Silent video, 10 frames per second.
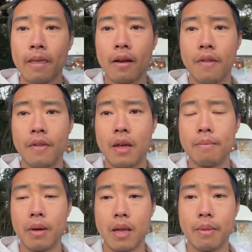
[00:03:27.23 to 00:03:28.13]
and then
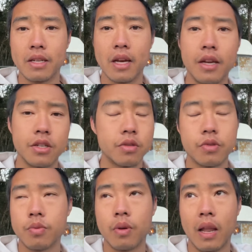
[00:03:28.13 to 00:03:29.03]
begin my day and
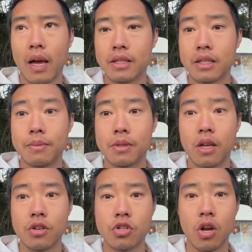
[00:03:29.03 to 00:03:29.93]
just relax, get some
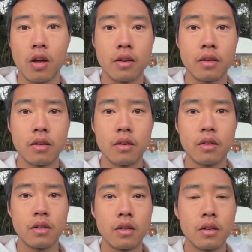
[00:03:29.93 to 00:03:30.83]
sunshine.
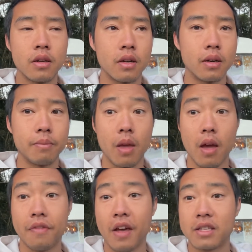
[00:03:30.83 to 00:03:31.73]
Yeah,
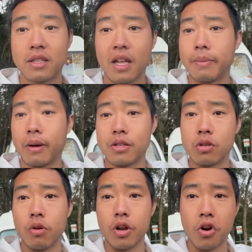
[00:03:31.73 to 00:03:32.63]
that's my
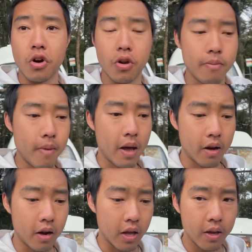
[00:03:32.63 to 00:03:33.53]
story on Mad
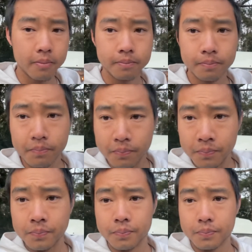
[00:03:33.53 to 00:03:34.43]
Honey.
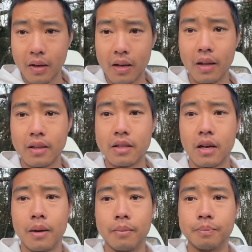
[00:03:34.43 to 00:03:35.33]
It's
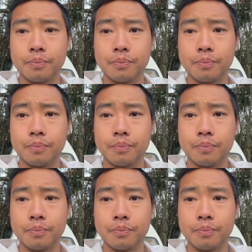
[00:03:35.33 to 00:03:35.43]
yeah,